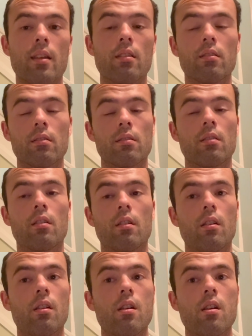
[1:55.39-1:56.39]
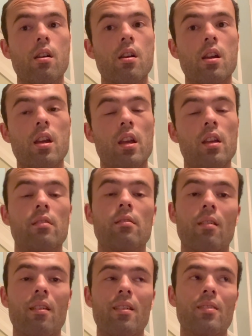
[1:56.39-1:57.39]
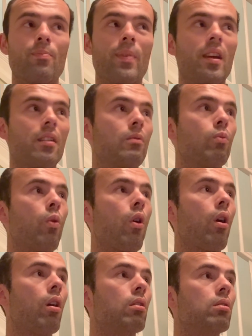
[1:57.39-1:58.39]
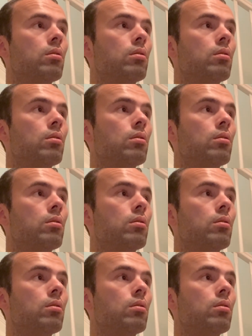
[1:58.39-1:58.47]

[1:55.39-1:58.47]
because it's been, what,